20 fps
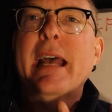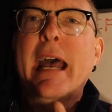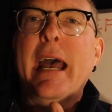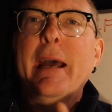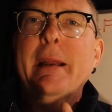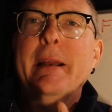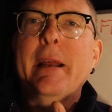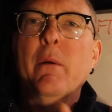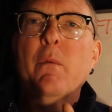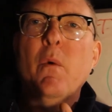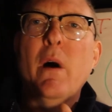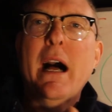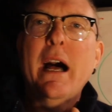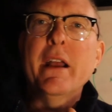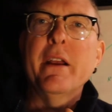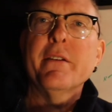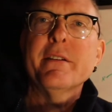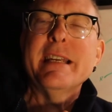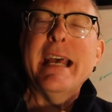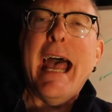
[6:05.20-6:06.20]
that. And
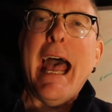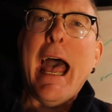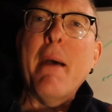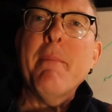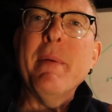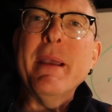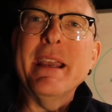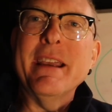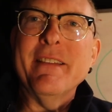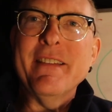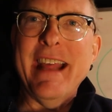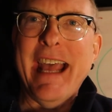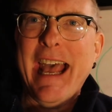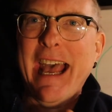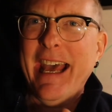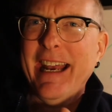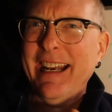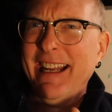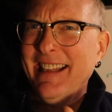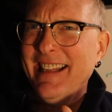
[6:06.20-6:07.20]
while you're tapping in
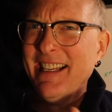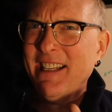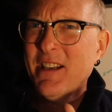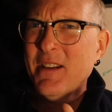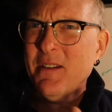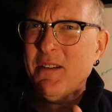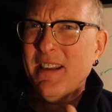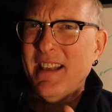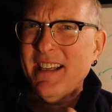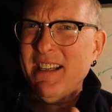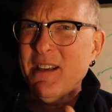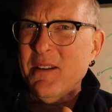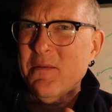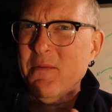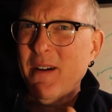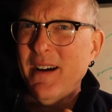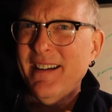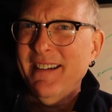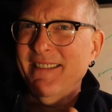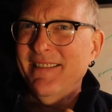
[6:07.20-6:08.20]
that, and this is
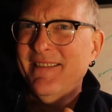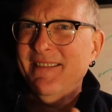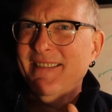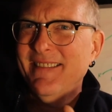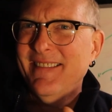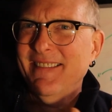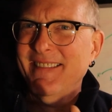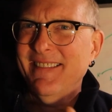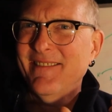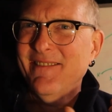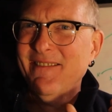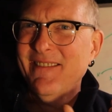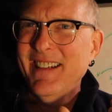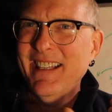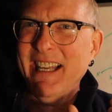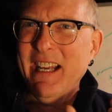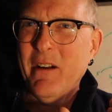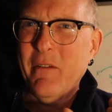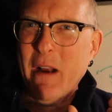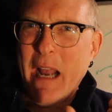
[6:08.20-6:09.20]
what
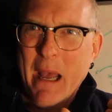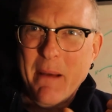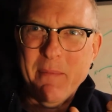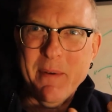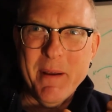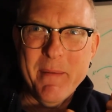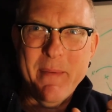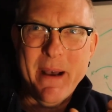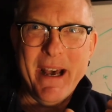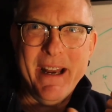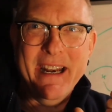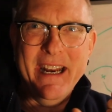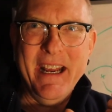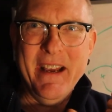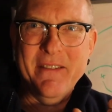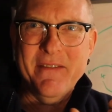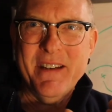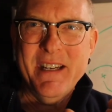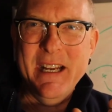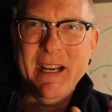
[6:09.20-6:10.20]
really grabbed me about
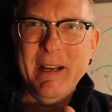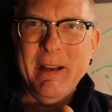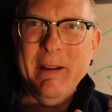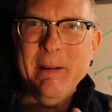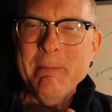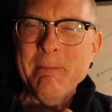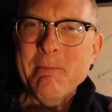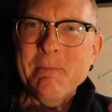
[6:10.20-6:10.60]
EFT,